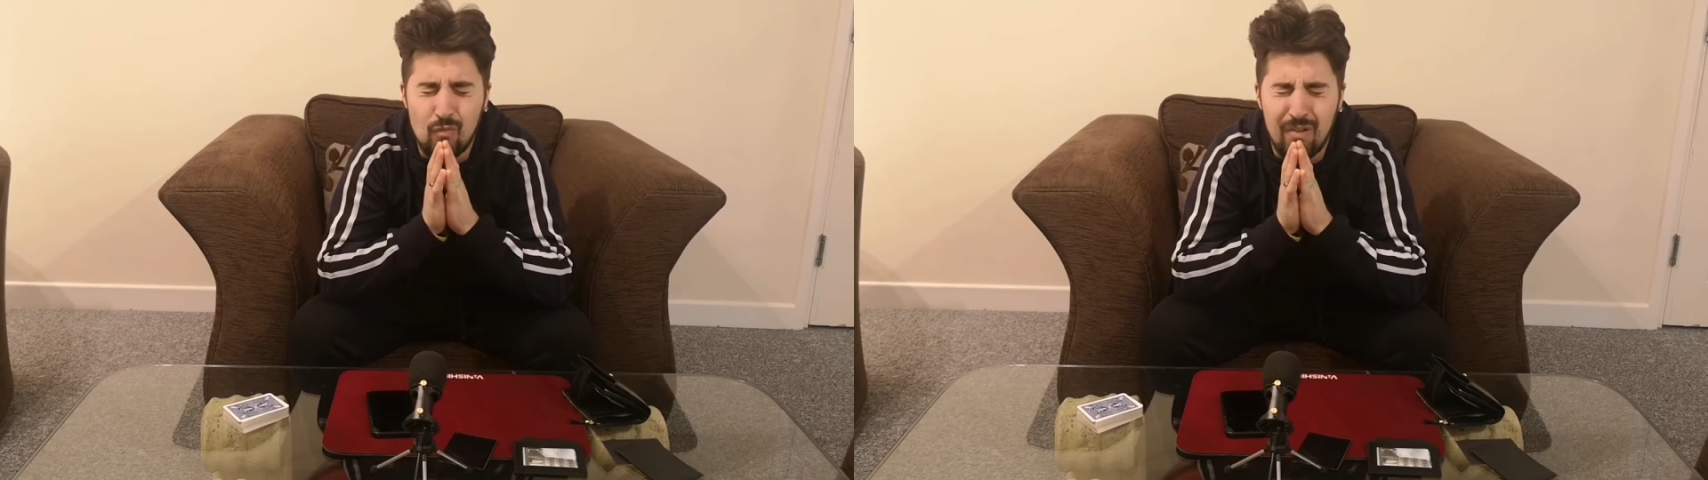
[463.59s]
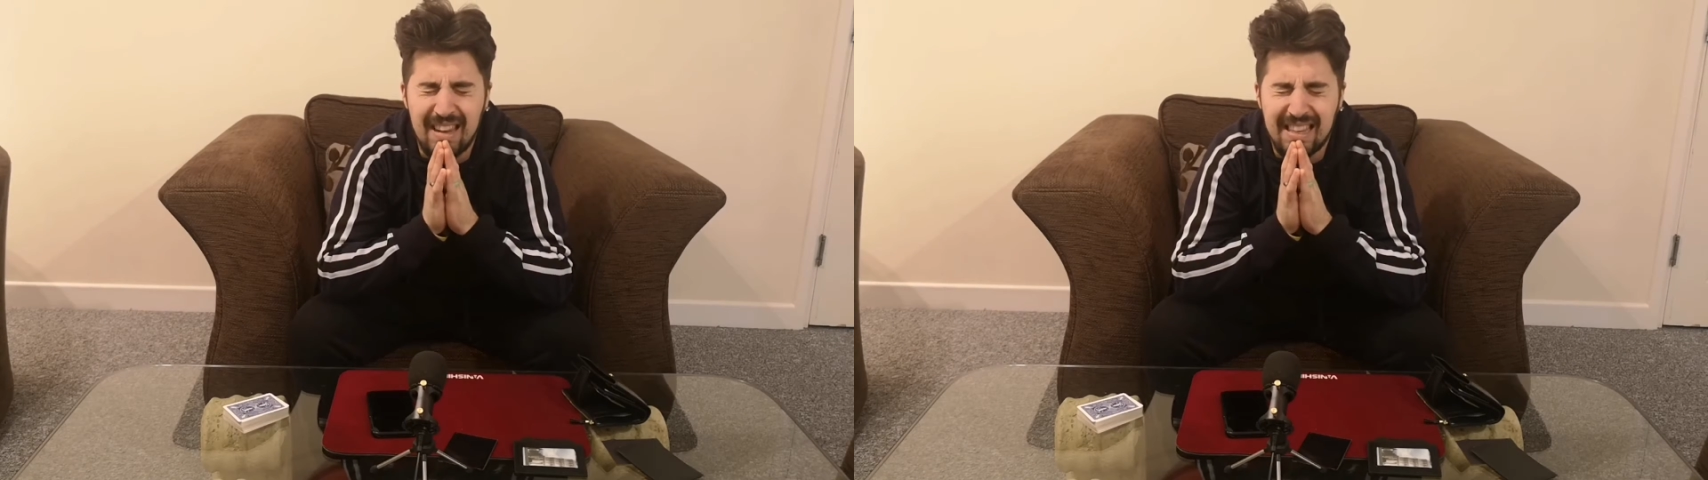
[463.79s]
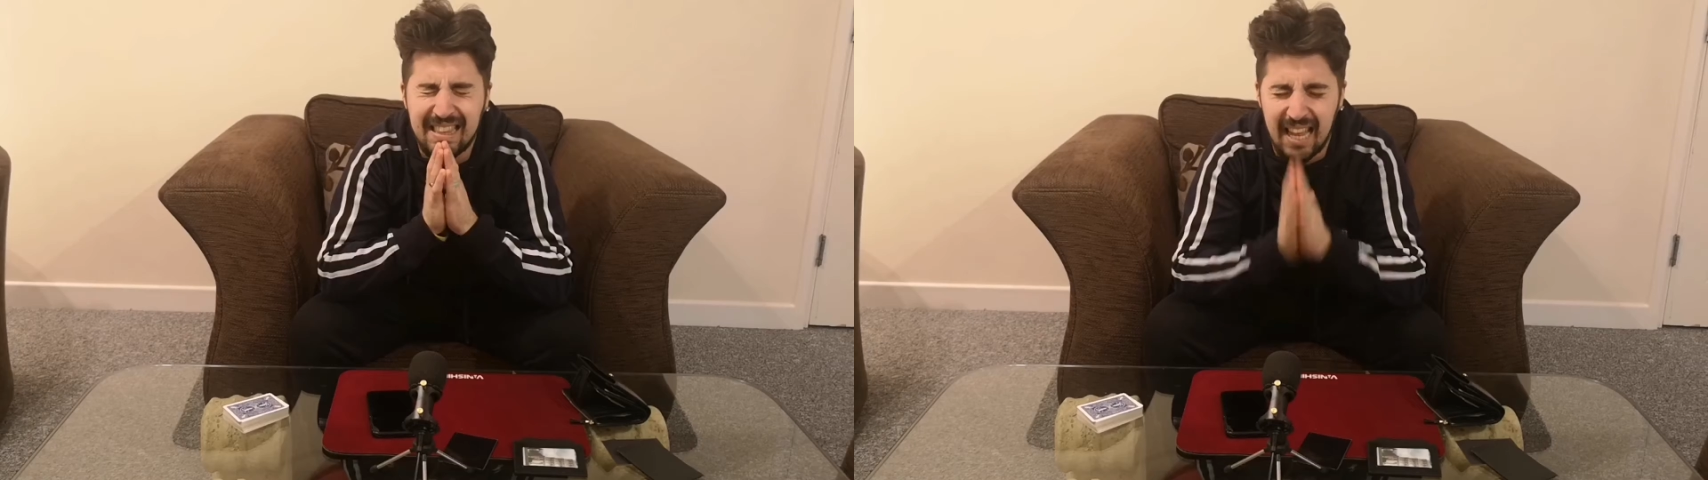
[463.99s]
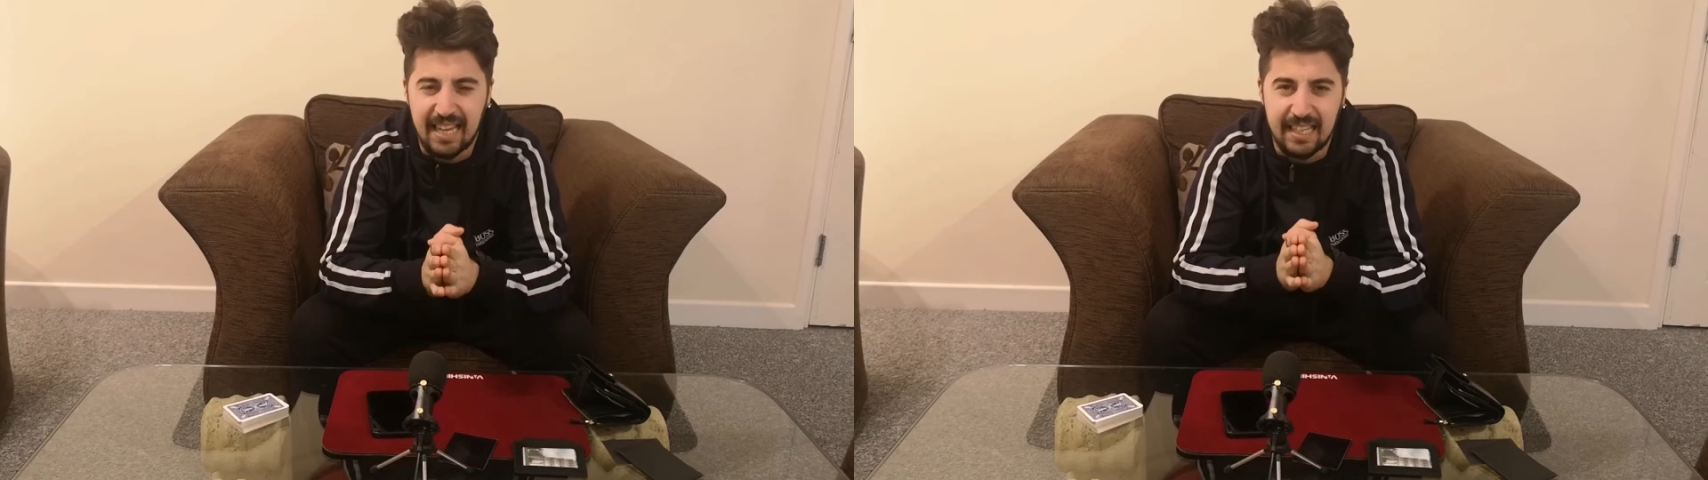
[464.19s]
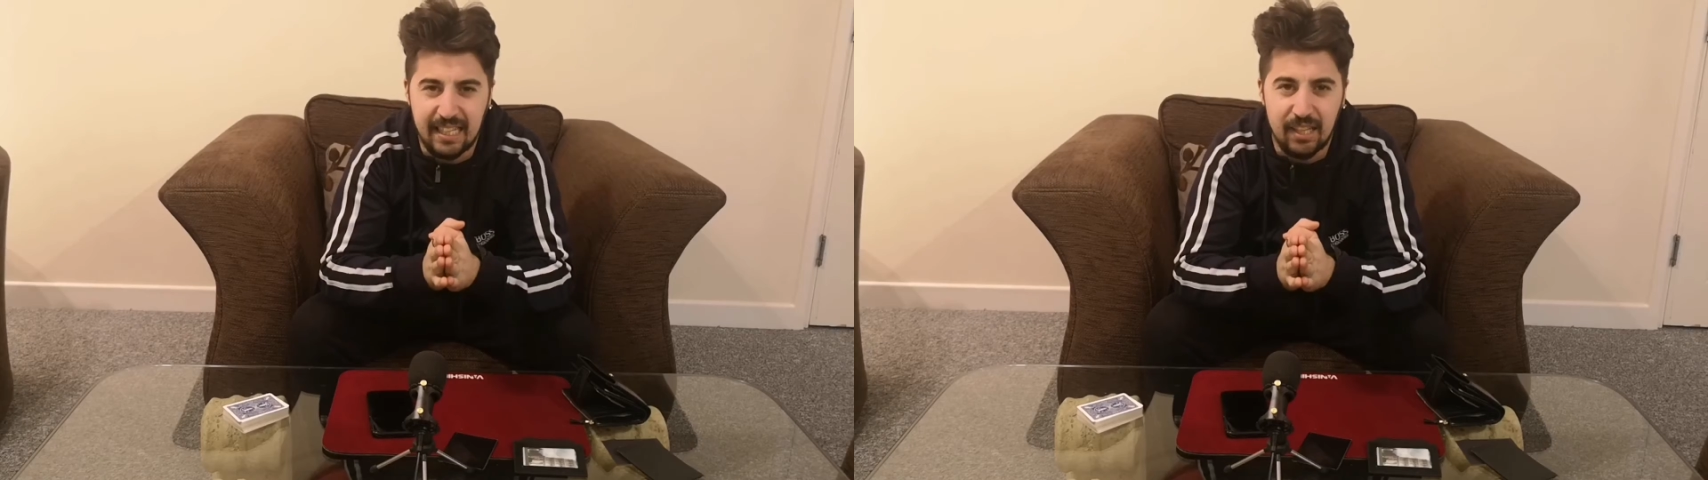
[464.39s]

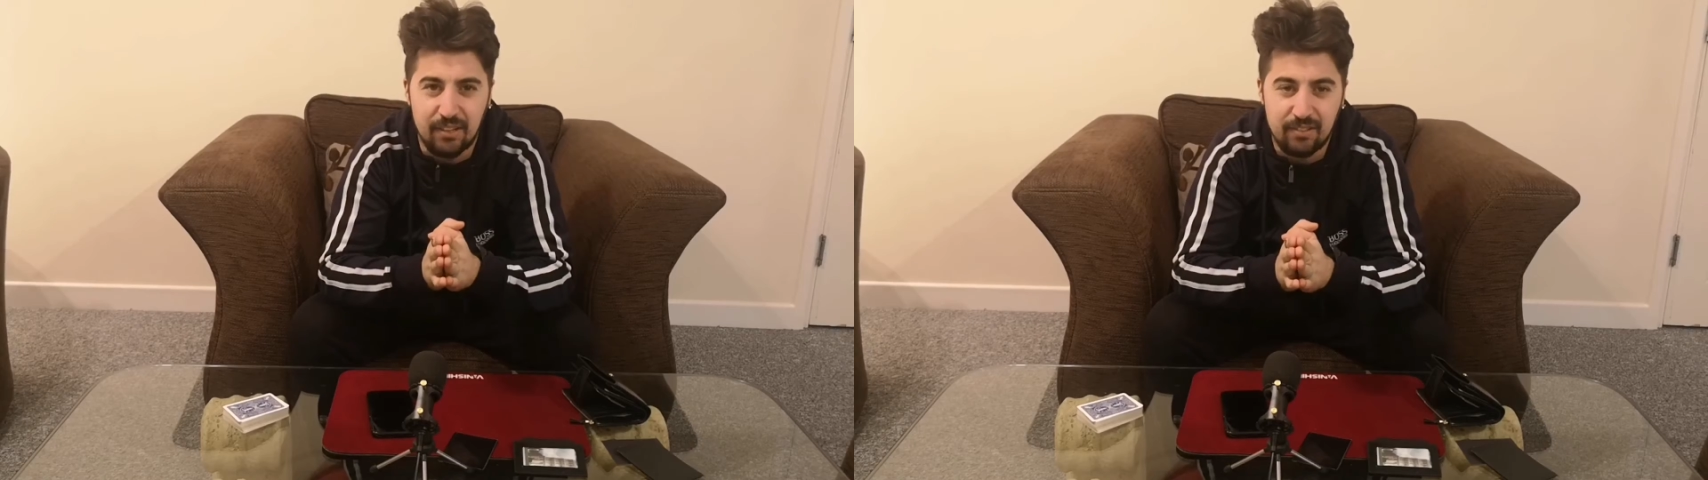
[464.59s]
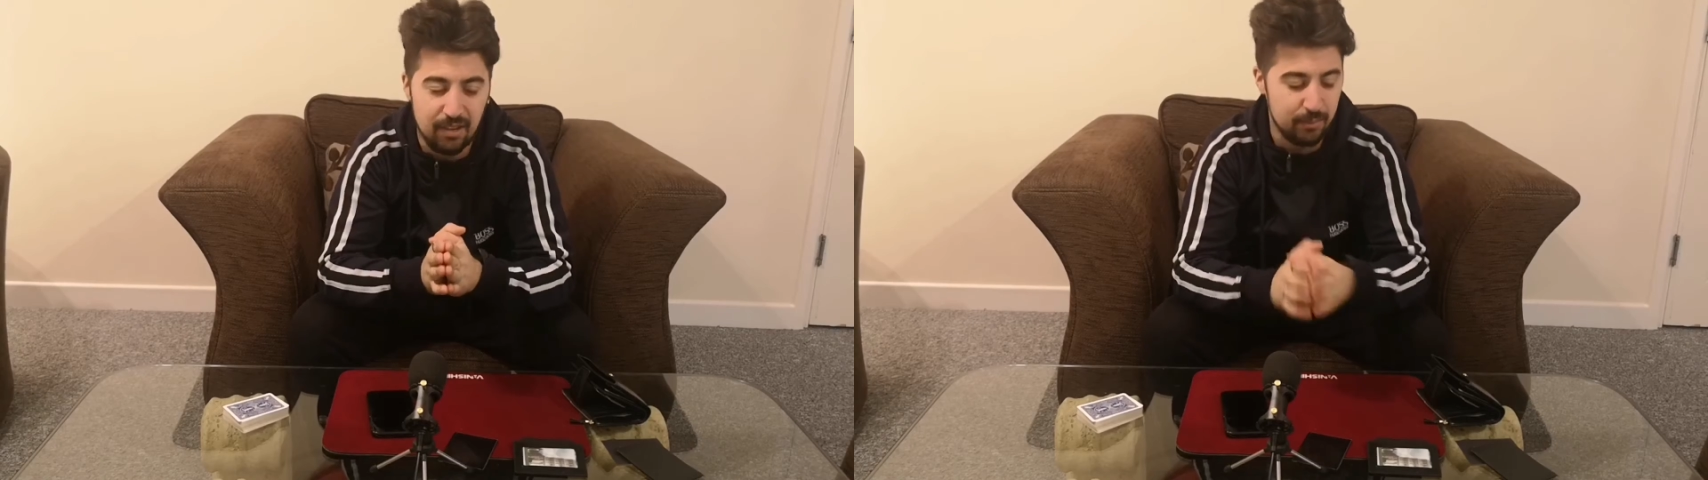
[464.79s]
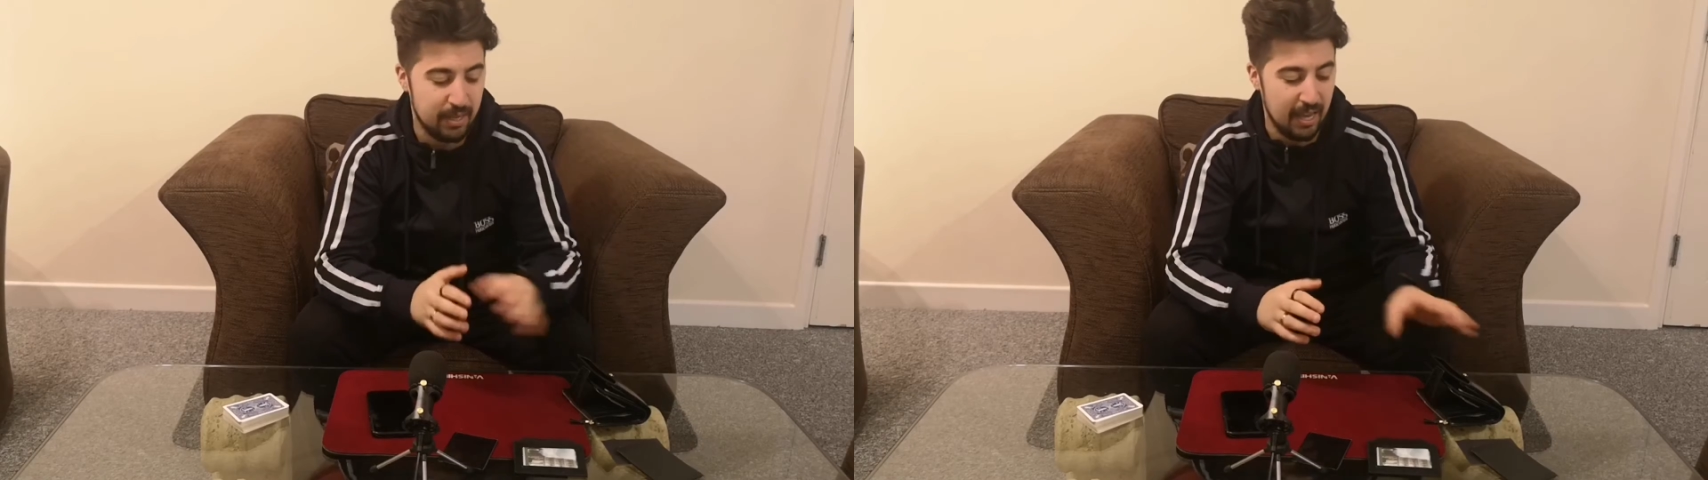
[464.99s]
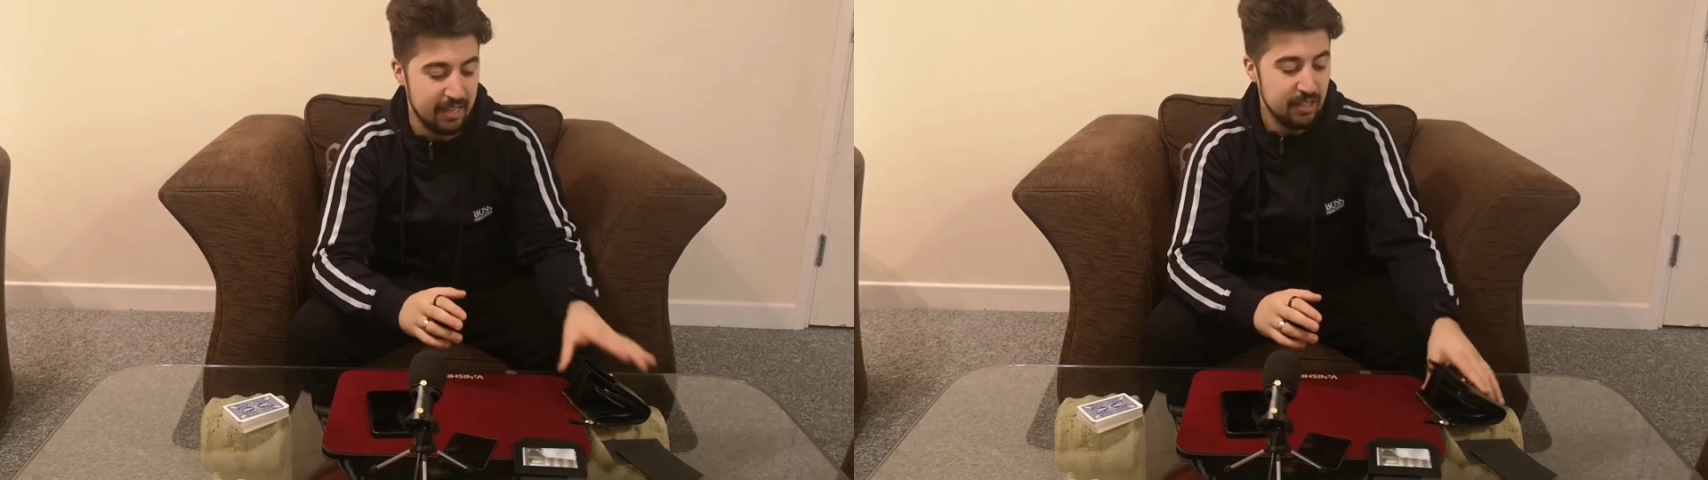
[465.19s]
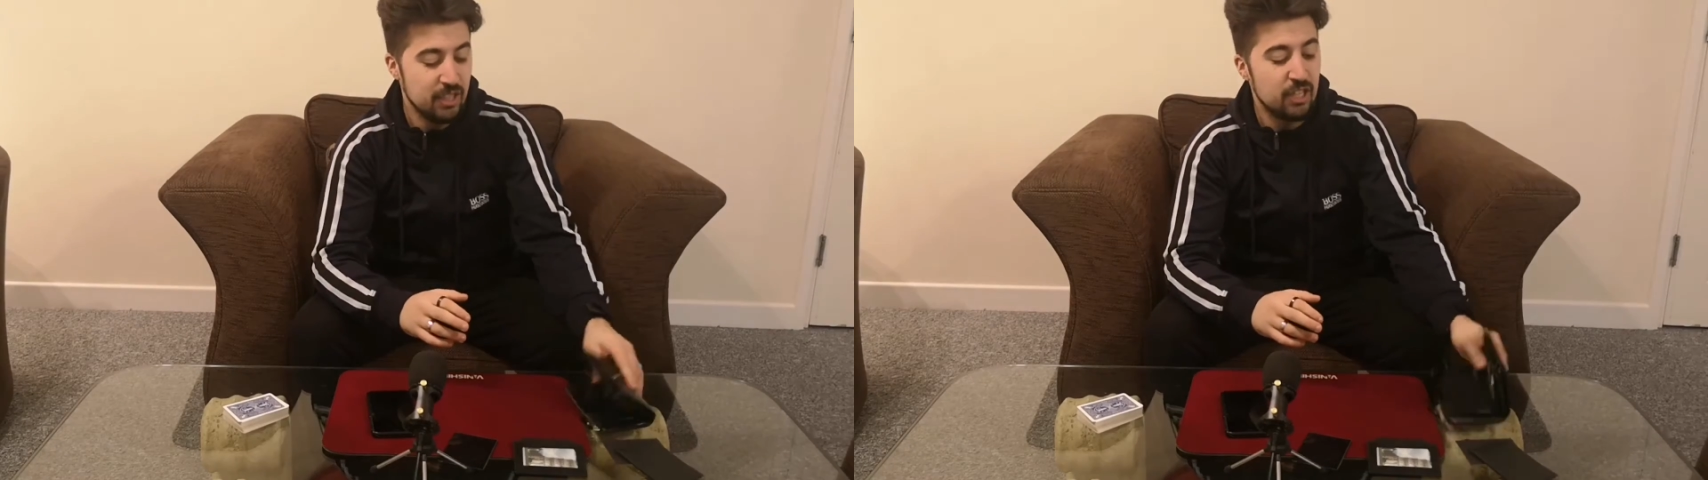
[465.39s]
ridiculous, okay?